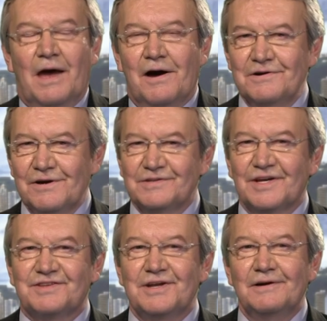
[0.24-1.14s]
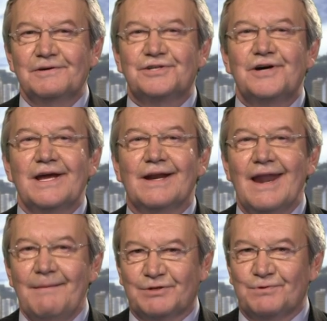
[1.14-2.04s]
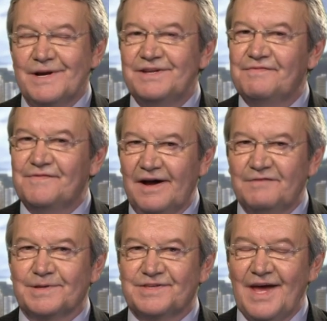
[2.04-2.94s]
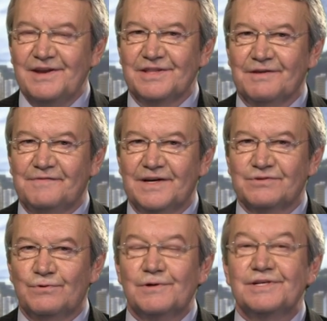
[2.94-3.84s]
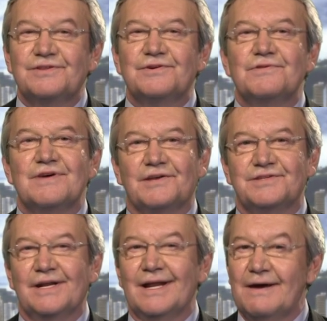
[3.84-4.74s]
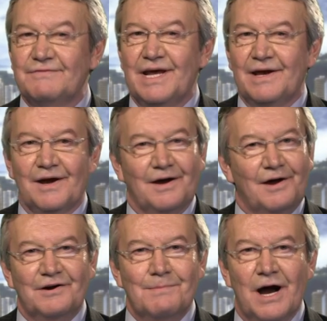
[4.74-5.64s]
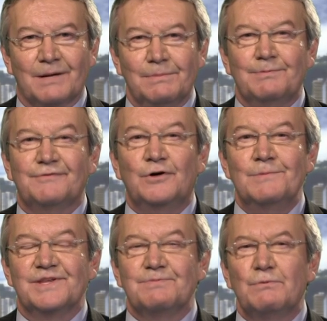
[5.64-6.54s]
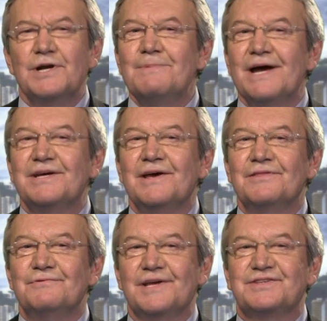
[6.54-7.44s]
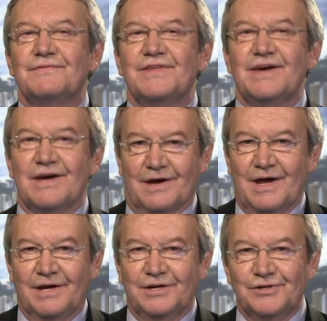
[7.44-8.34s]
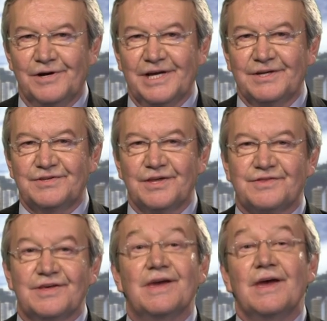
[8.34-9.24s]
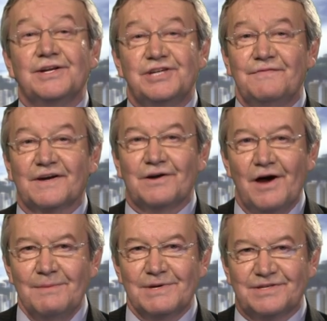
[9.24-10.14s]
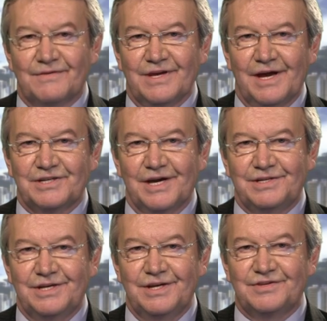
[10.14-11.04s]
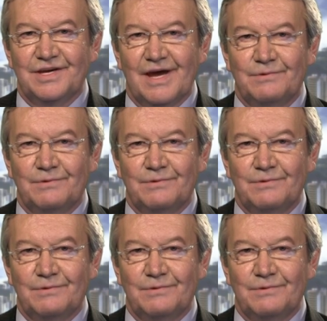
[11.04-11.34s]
Hong Kong's external trade leapt 25% in the first quarter 2011, a remarkable performance. But what about the rest of the year? Joining us is the chief economist of the HKTDC,